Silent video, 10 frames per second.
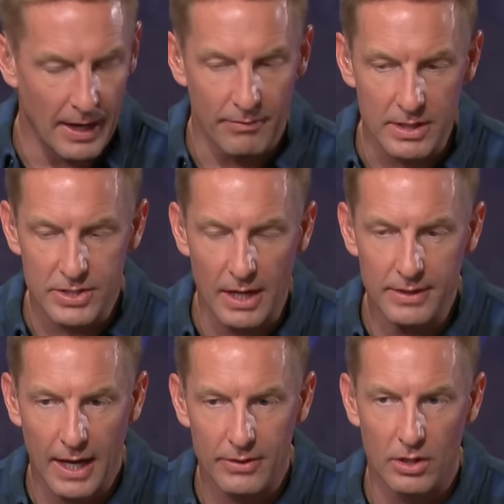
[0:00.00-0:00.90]
Having
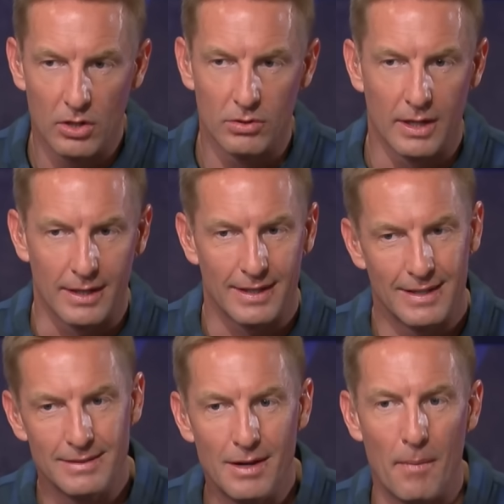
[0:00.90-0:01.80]
said that though, like
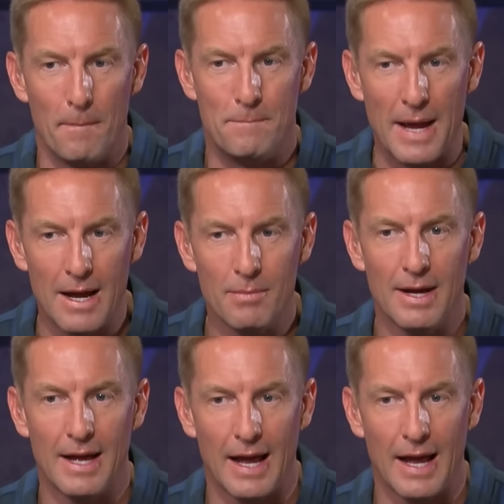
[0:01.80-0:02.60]
Bama